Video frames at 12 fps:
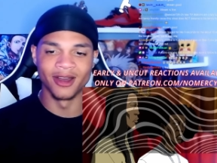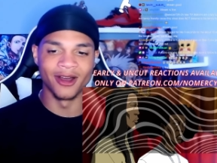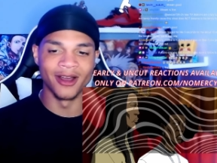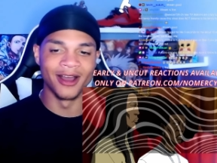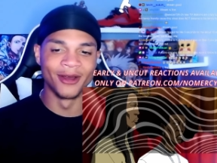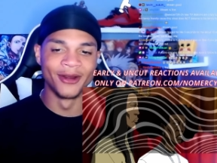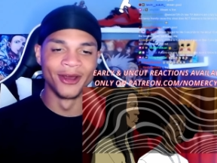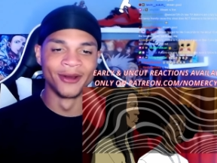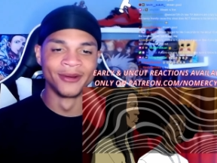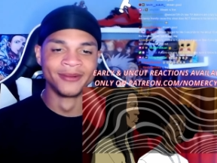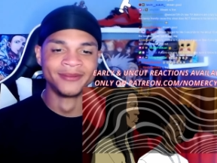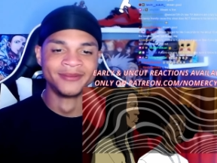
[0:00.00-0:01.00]
Oh, hell
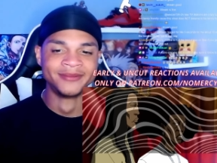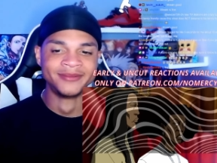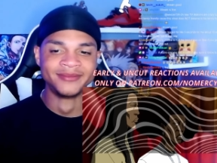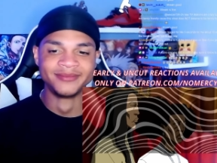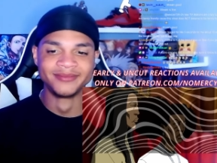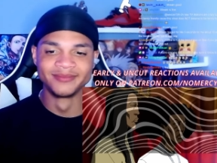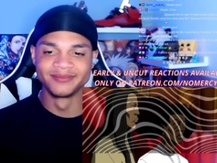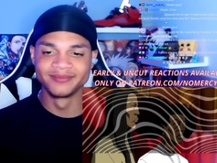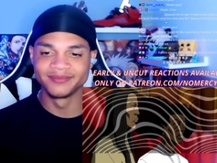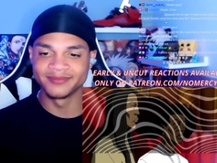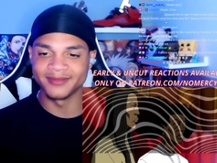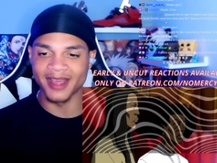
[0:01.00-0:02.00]
no.
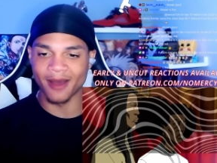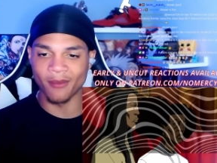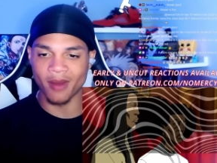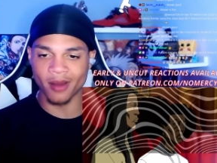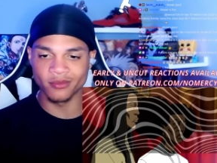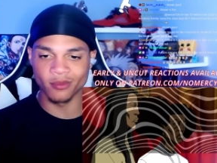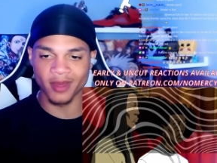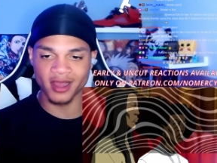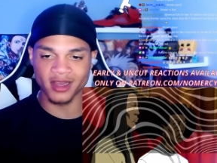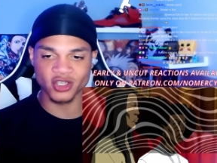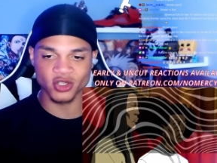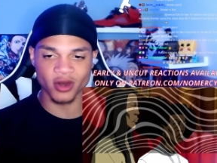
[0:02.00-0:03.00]
Oh, nah, okay, Mom, okay, make
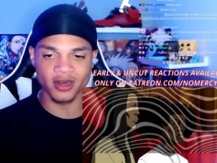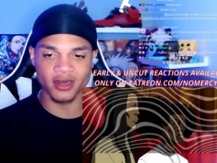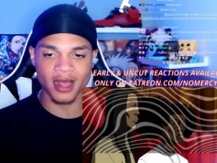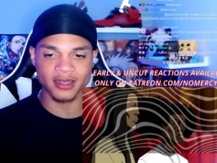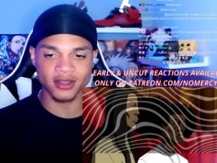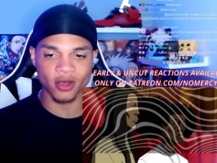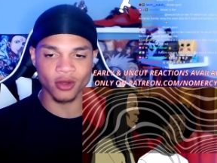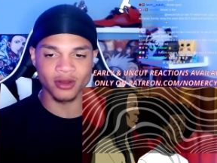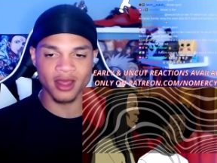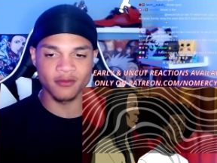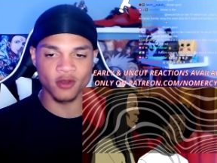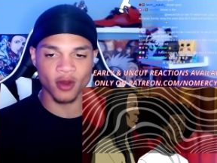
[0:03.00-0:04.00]
cool. sure not. Yo, I'm
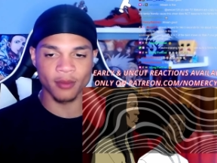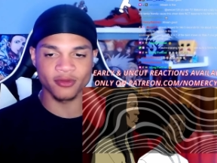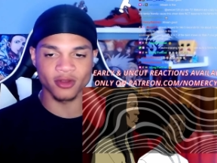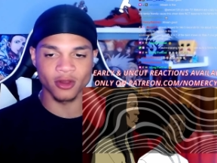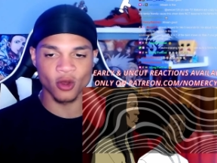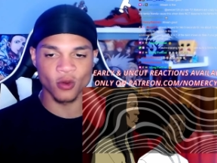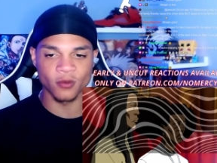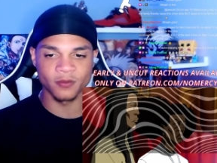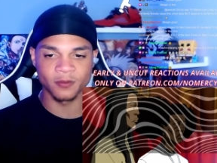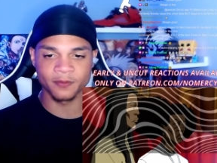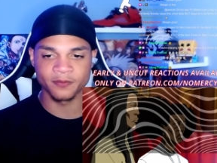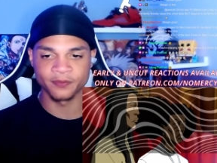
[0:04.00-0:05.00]
leave Gramps alone. Back,
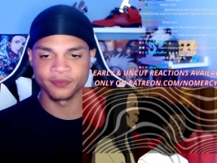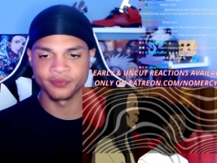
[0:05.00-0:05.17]
mommy.